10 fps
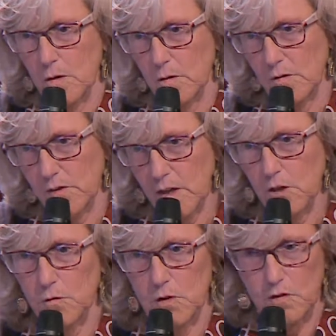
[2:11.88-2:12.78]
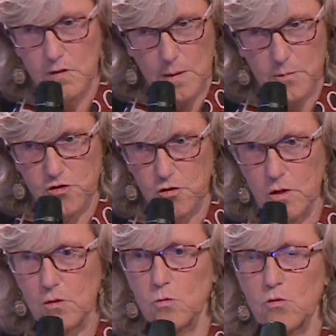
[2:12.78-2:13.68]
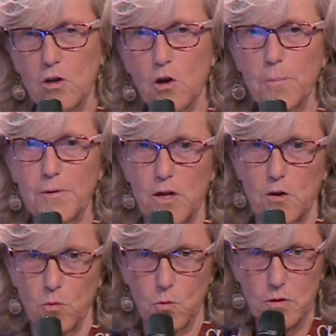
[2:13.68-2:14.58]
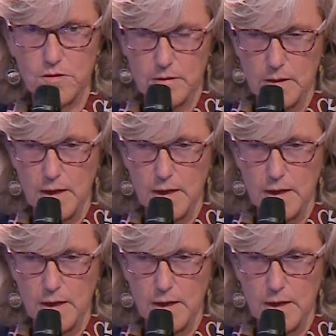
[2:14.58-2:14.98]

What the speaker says: set of exceptions to the copyright rules